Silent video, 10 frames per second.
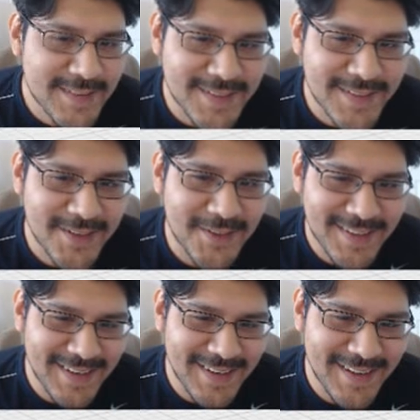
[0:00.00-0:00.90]
just showing
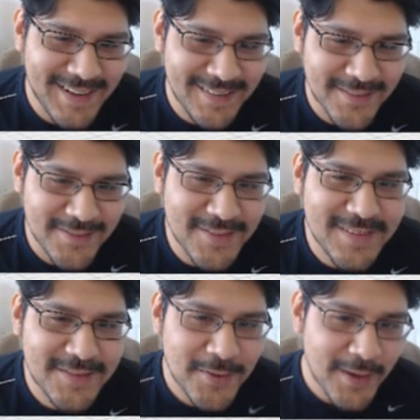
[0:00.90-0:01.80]
you guys, or was
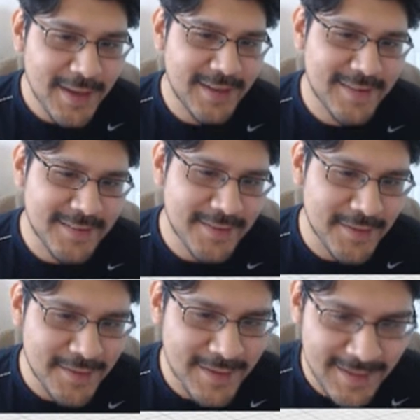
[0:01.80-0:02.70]
just trying to show
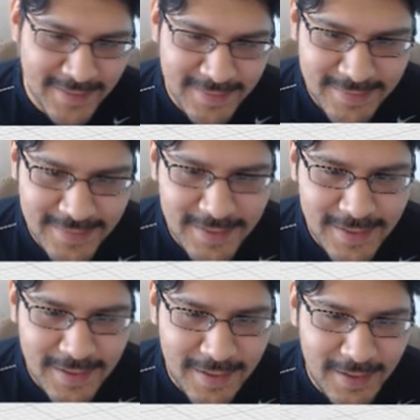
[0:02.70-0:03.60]
you guys,
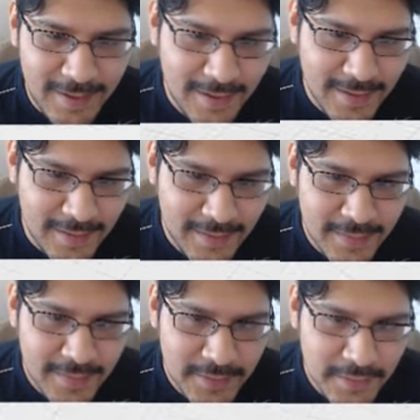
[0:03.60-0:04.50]
uh,
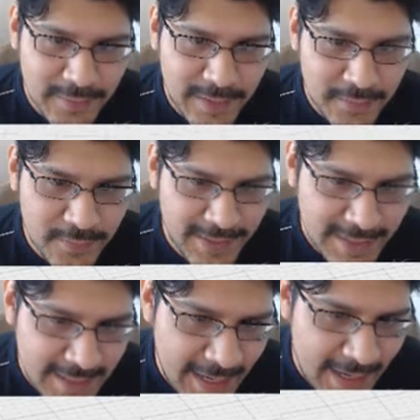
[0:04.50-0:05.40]
the little tester
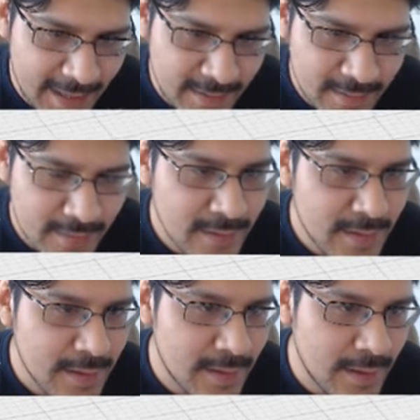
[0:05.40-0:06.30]
in CAD.
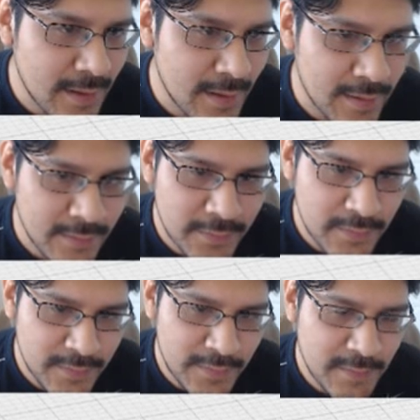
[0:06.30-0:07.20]
Uh, so
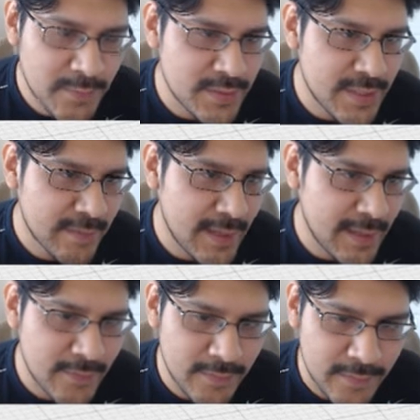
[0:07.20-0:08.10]
you've seen me project
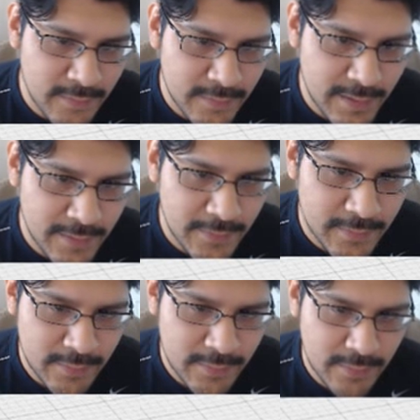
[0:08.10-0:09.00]
sketches and stuff
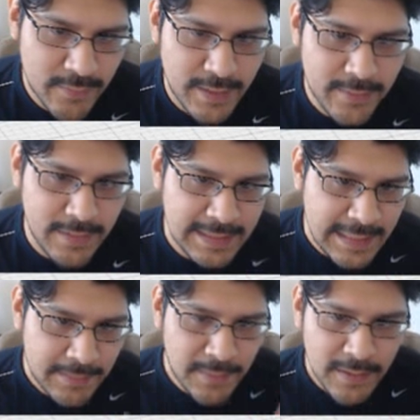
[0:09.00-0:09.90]
to create the
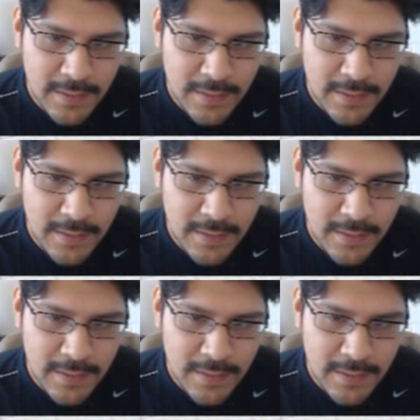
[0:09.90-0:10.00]
lip.